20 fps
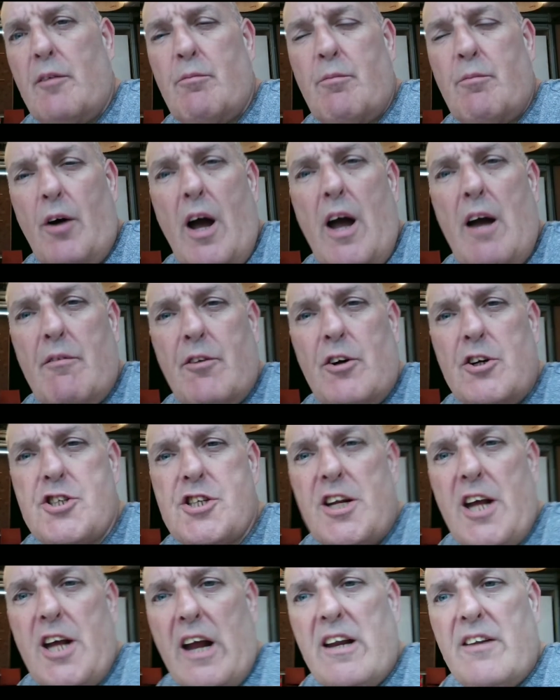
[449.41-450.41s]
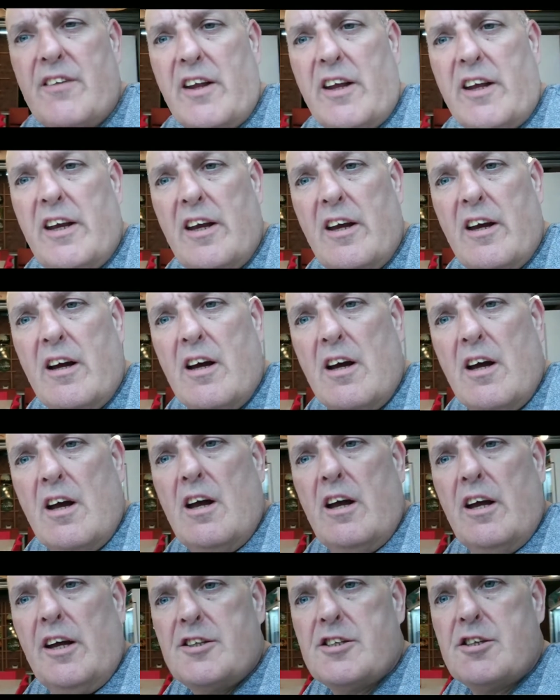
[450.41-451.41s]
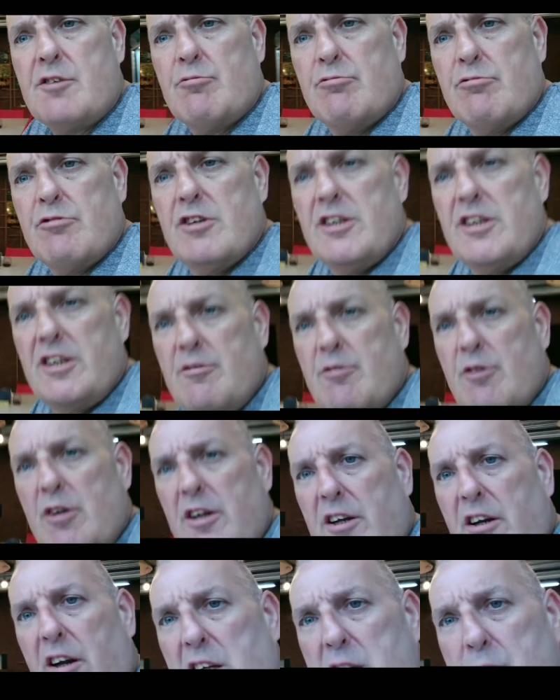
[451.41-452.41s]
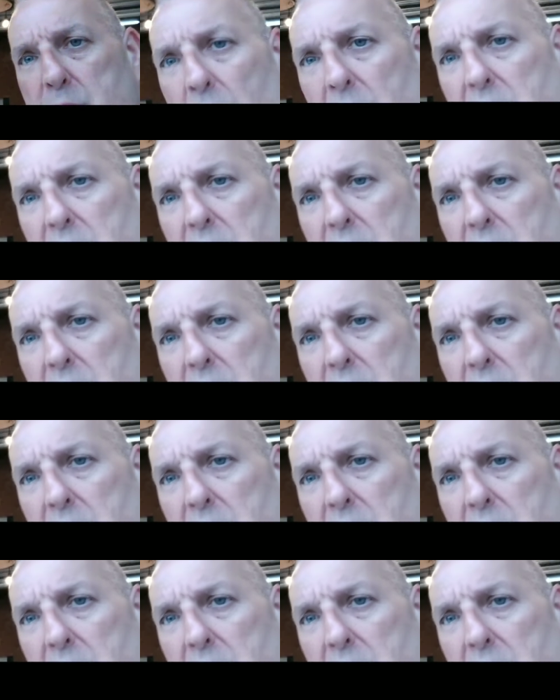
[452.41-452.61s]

virtually anything here. It's a really nice place.